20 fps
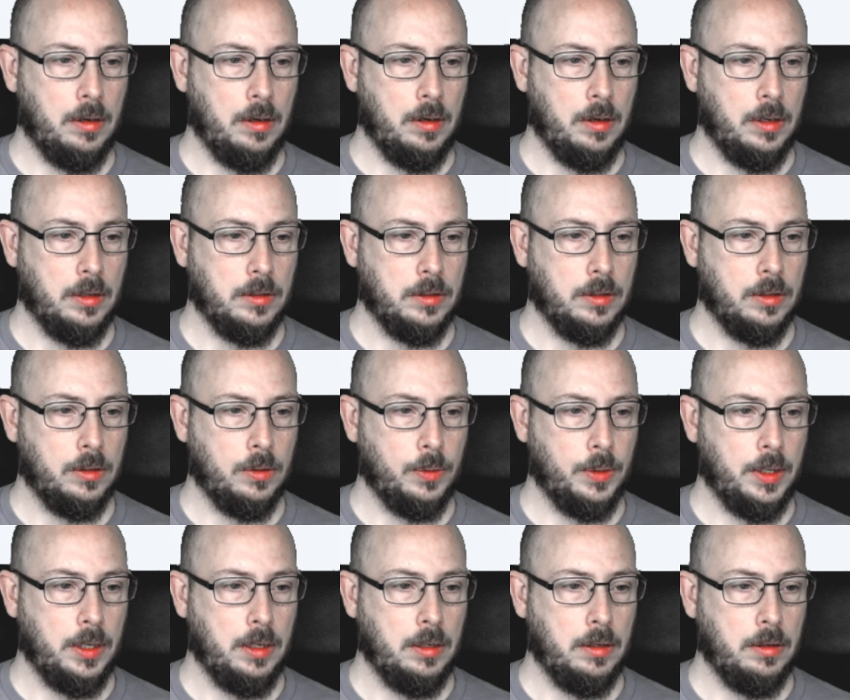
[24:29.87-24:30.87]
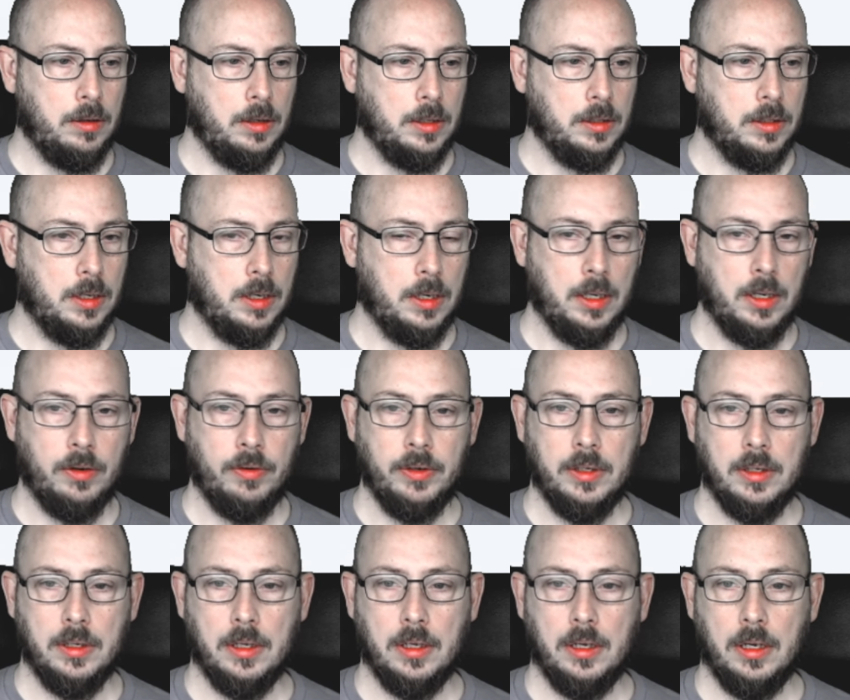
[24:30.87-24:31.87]
Let's go here, let's clear it,
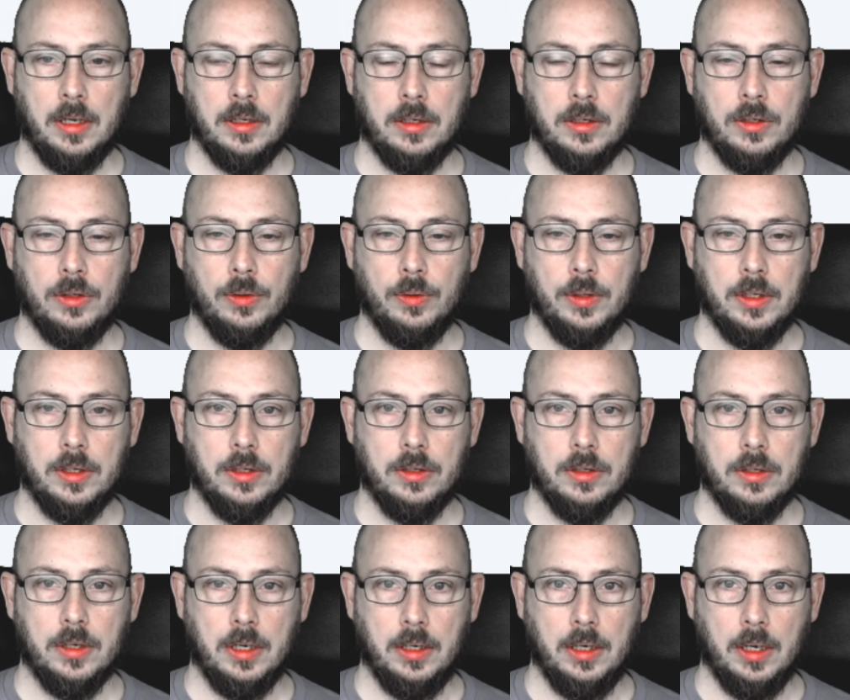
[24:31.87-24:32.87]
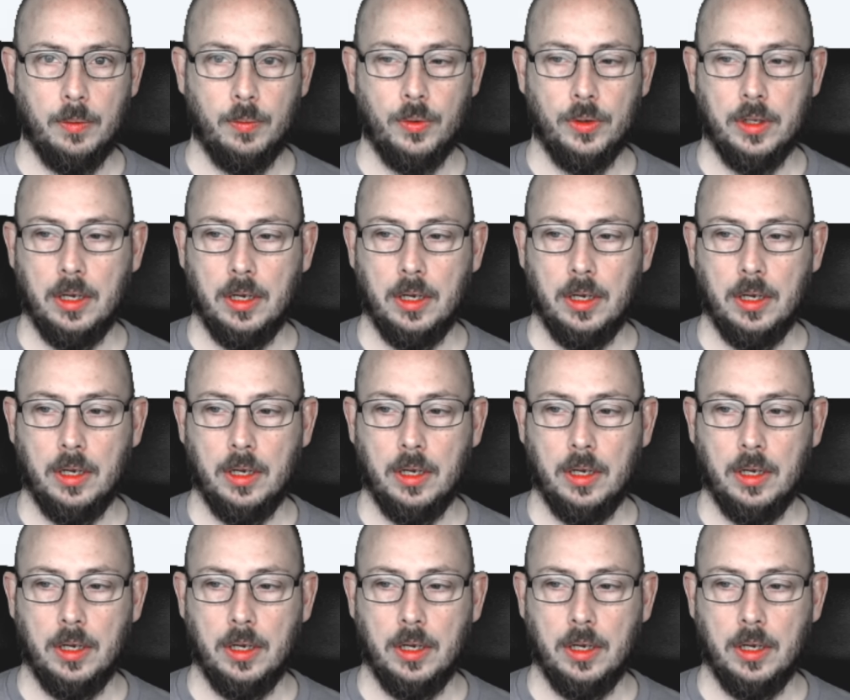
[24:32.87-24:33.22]
and let's do this sign up. What